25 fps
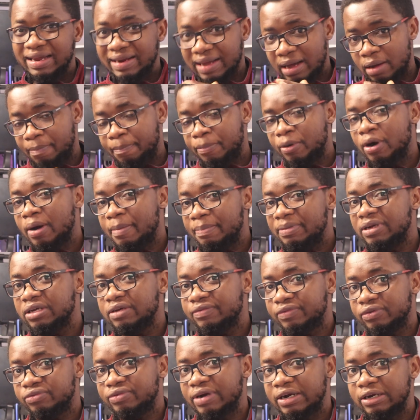And I'll probably
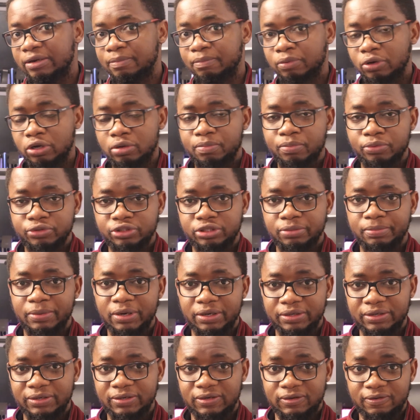even write a blog post
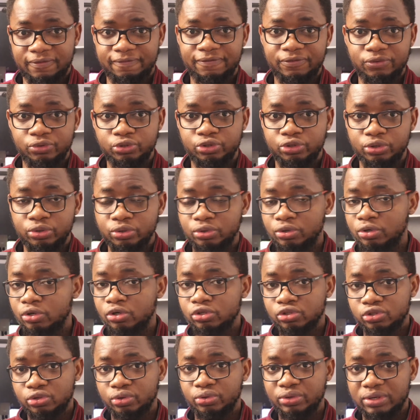about it in the future,
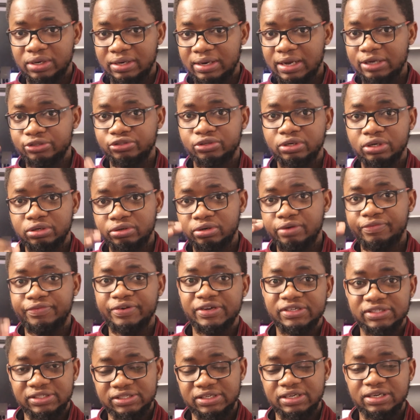so you can actually
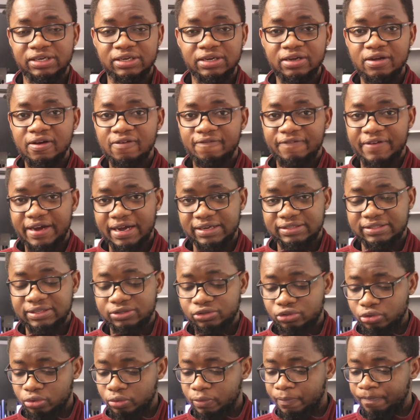reference it via
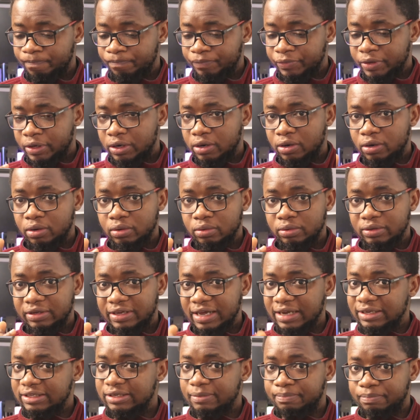text. So,
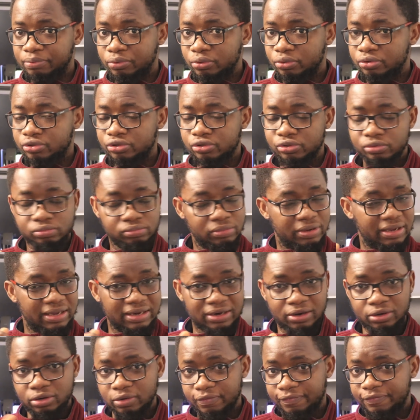get the books. A
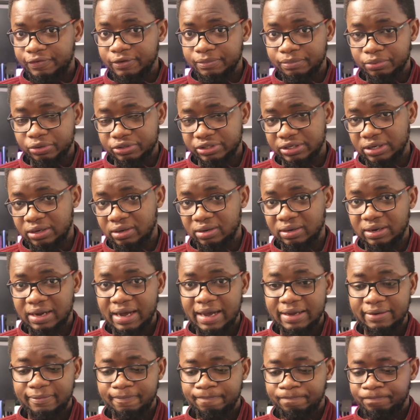lot of free books are
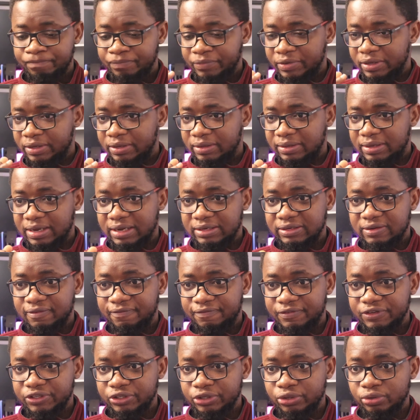online. Get the
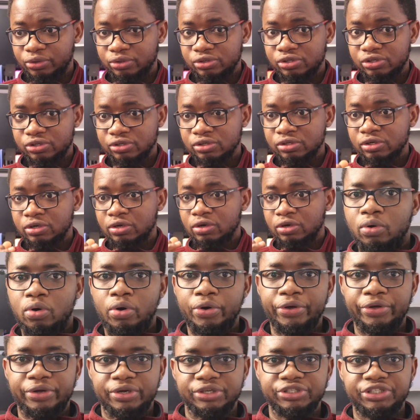videos.
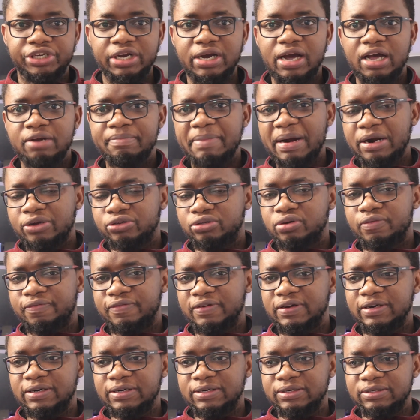Or you can check out
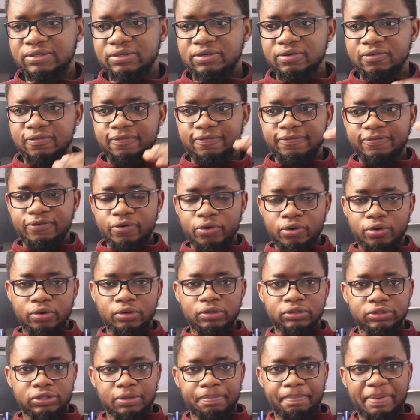Microsoft Learn
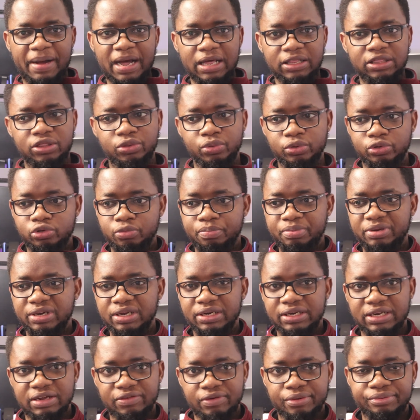for the pathway to being
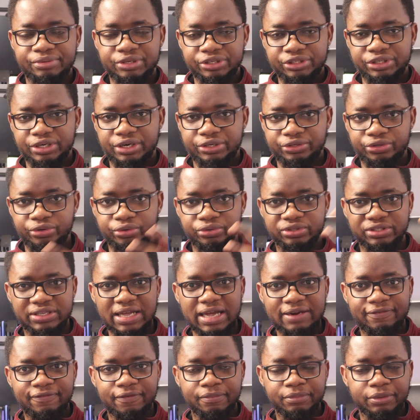a DevOps engineer. So you
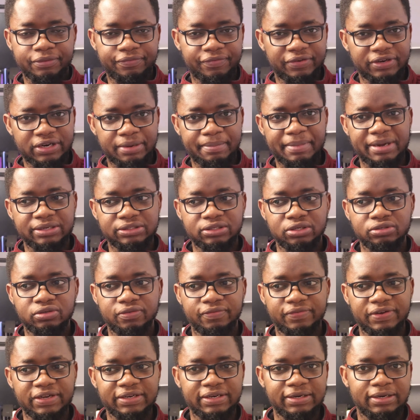start from the fundamentals
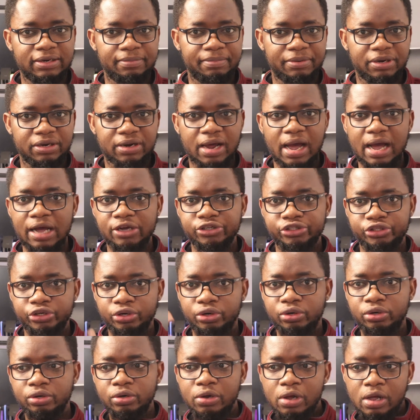of learning about
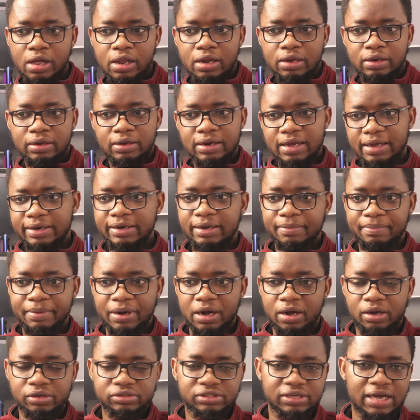Azure, learn
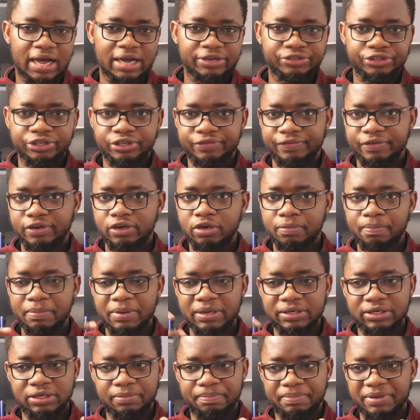about Azure
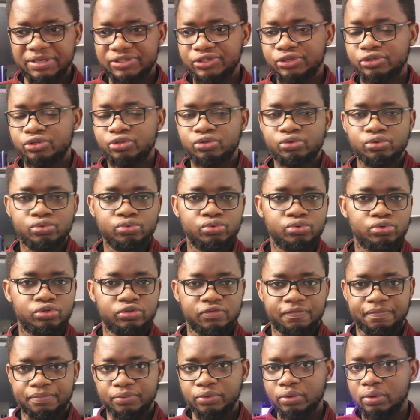development, the basic
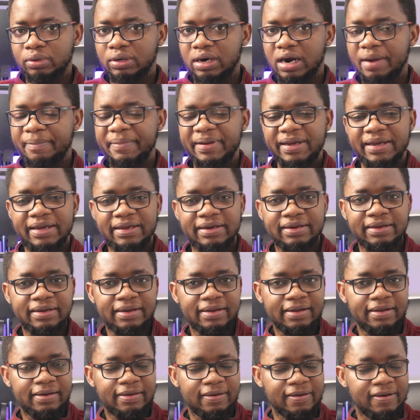tools of programming,
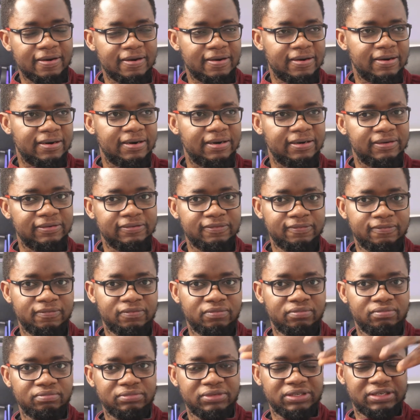learn
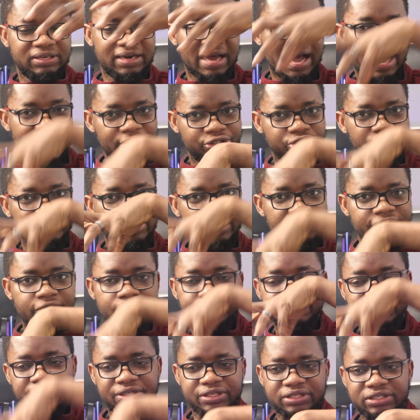the Azure
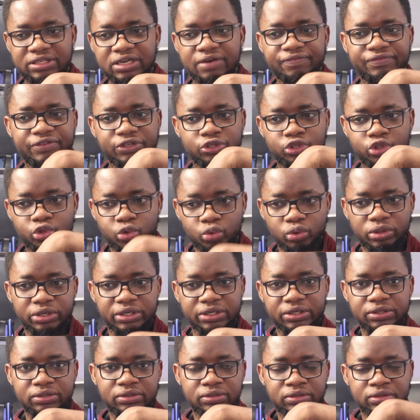DevOps itself, the
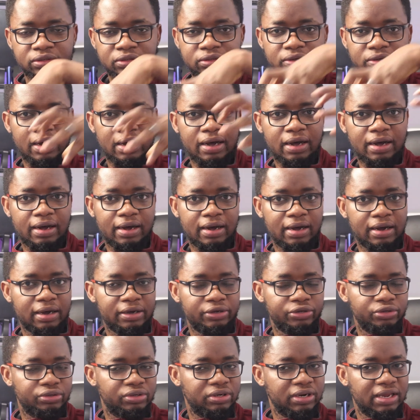tooling.
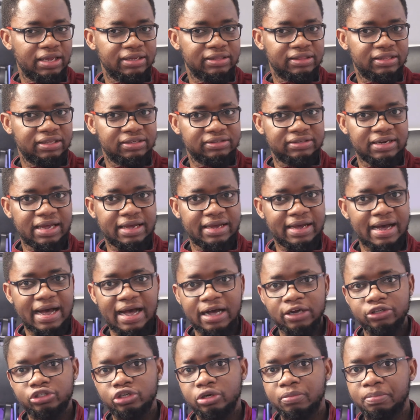You learn things like
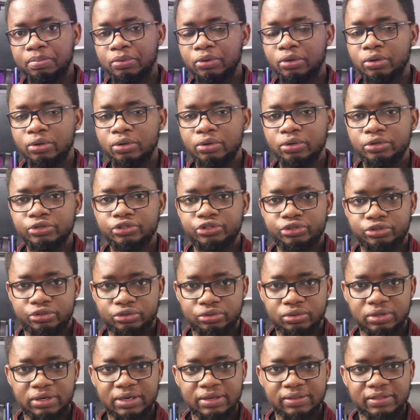Azure
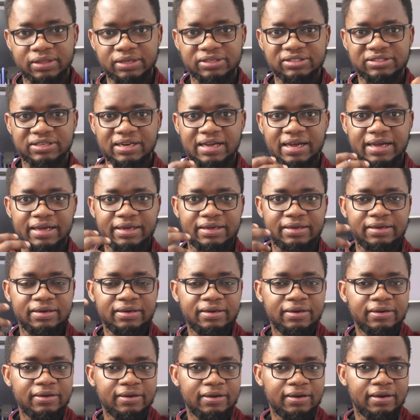boards, you learn things like
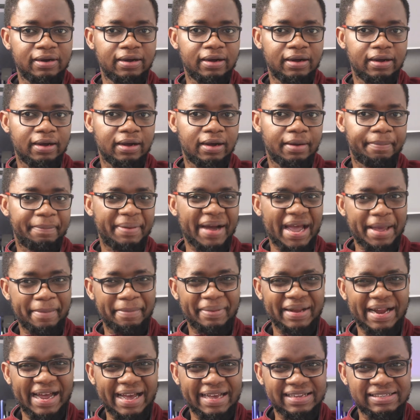
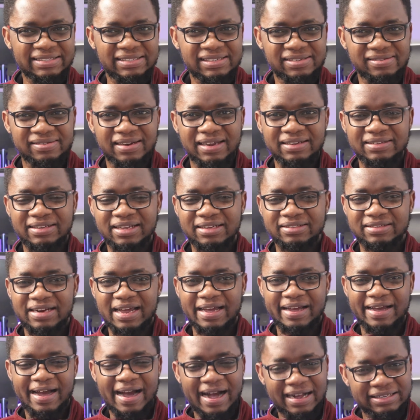pipelines, you learn things
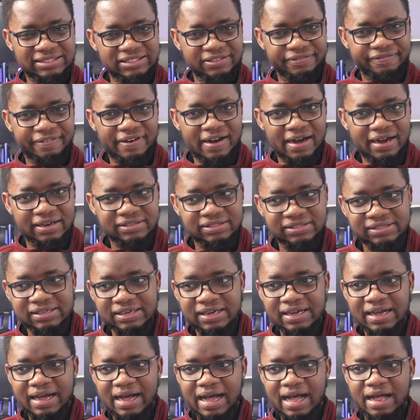like artifacts,
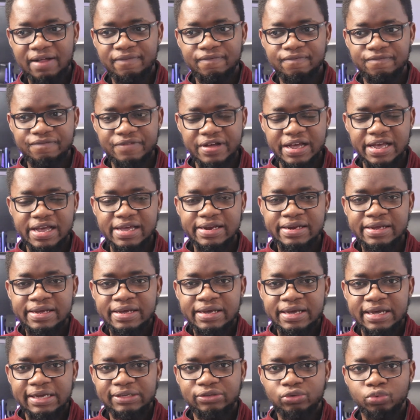and then
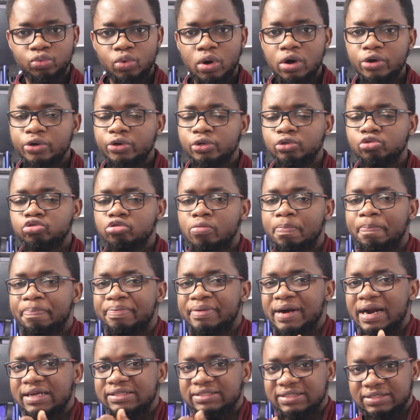it will walk you through
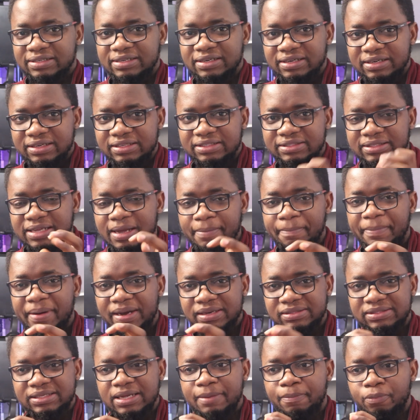practically, step
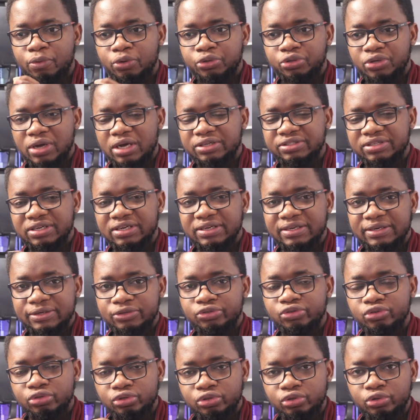by step, what you actually
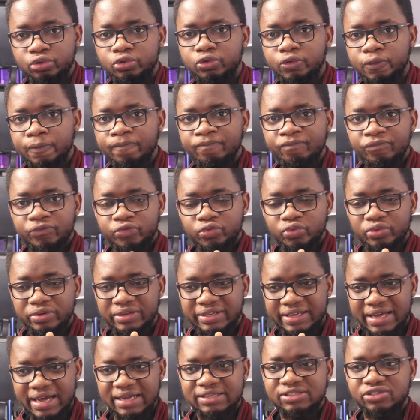need to do to
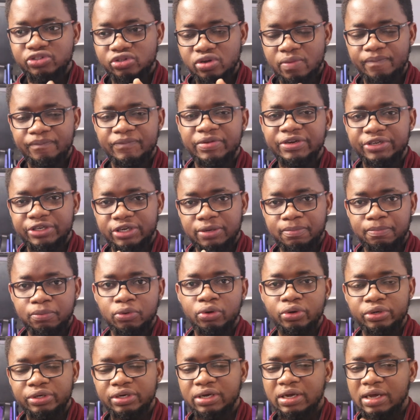get something
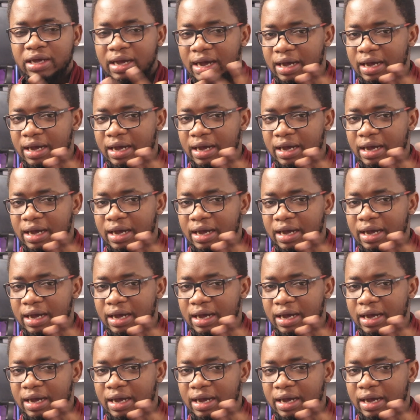deployed.